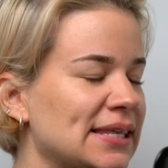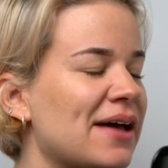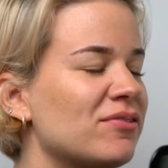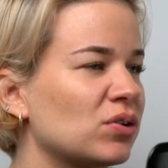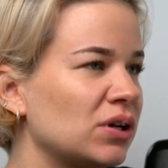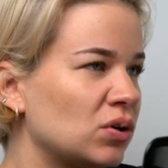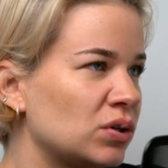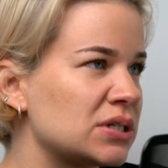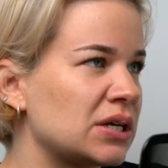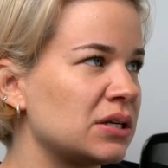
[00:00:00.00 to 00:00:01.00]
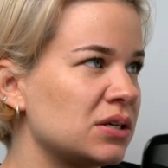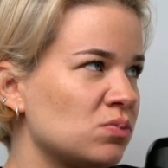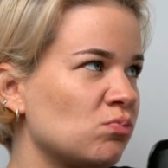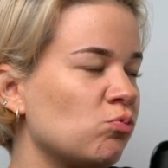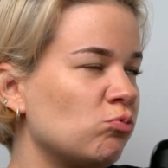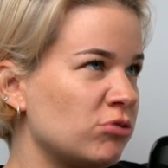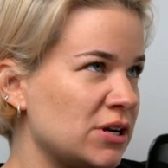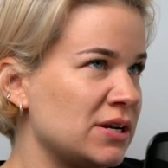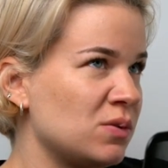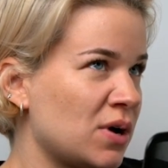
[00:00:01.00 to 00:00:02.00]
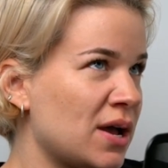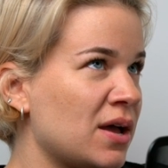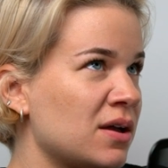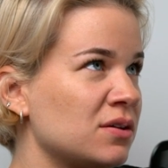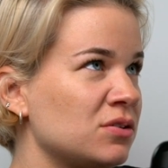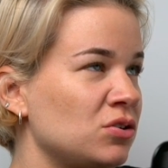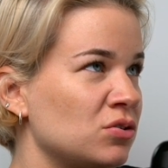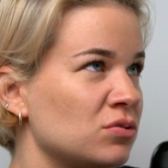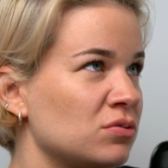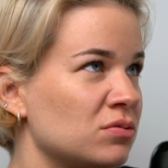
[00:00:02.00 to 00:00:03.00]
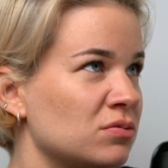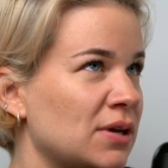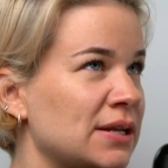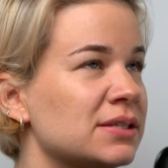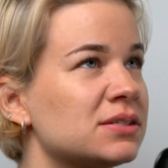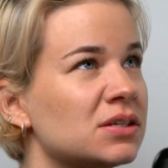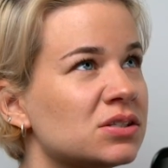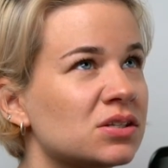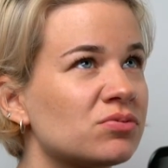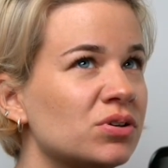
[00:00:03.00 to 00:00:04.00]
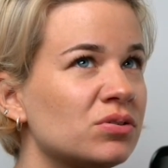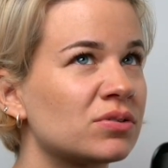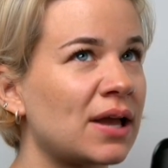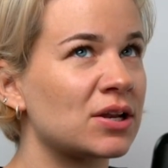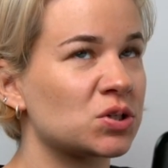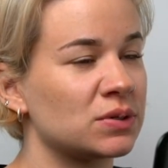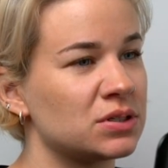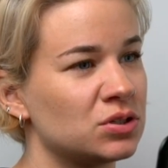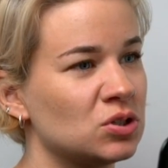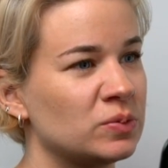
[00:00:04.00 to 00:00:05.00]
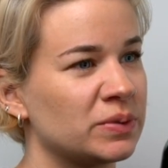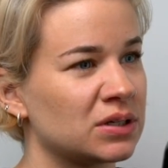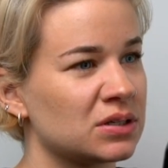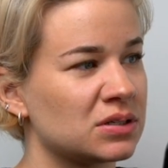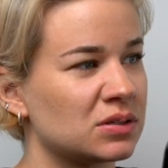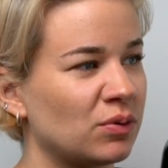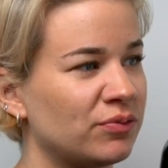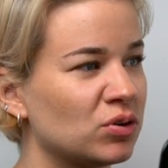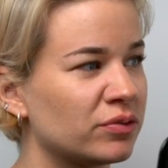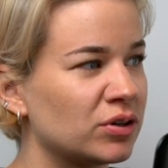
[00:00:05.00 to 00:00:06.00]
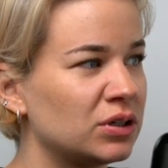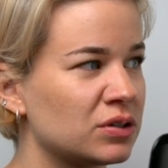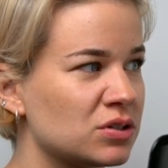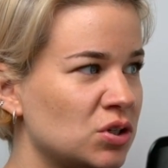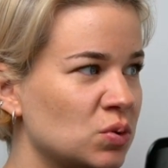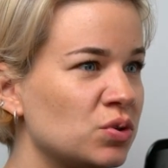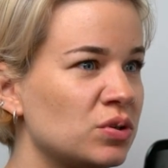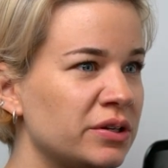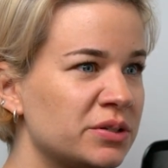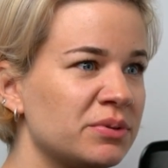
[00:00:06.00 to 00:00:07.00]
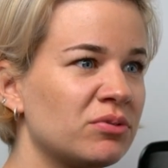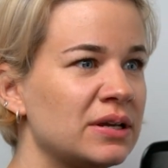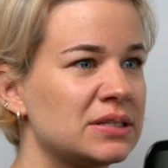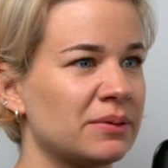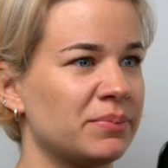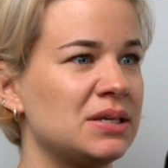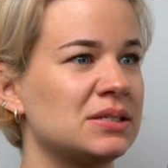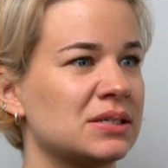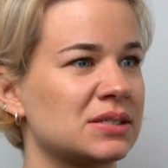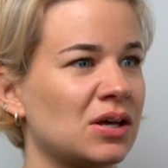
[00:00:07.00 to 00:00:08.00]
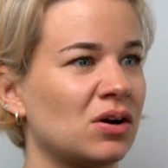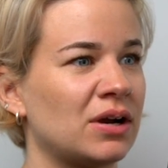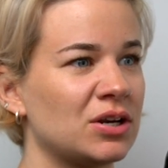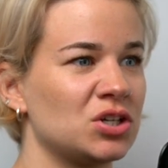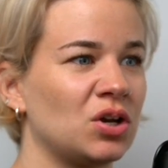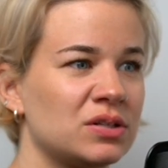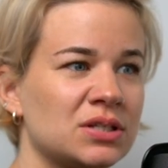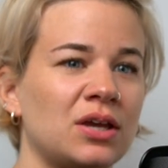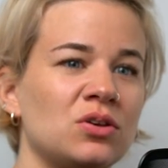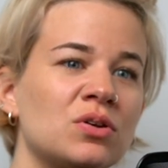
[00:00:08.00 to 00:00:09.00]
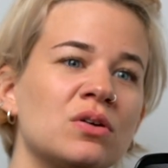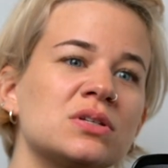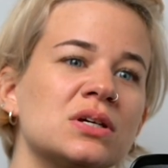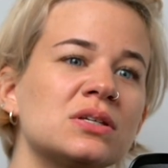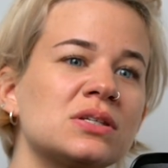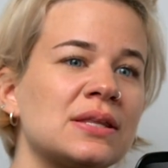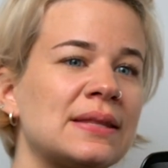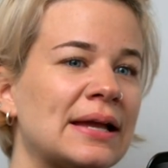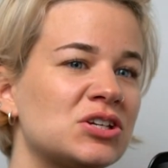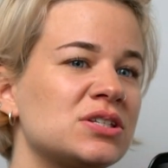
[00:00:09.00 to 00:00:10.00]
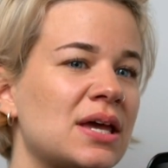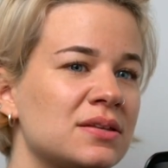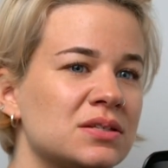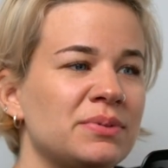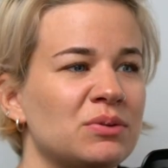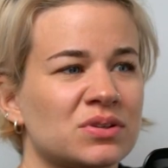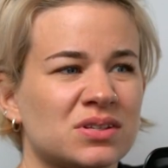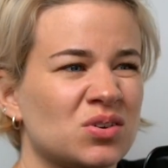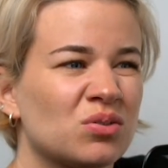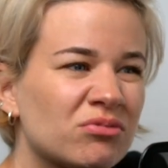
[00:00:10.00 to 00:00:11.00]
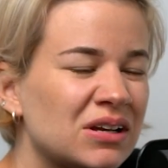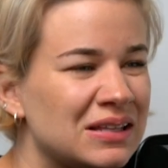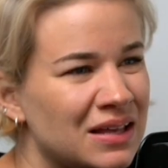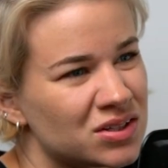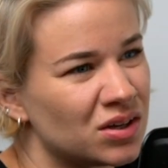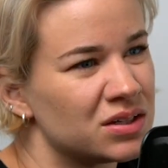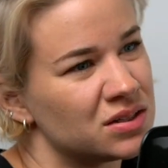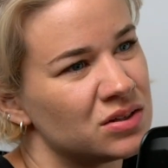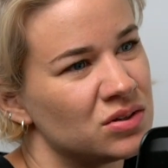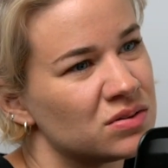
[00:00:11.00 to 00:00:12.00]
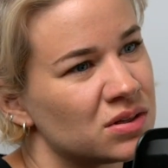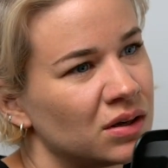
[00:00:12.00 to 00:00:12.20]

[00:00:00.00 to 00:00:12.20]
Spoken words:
The evergreen content is really where and it's this real catch-22, because if you're a freelancer, you need to be writing pieces that are actually going to get you noticed, and they actually tend to be ones that are not really that tied to the news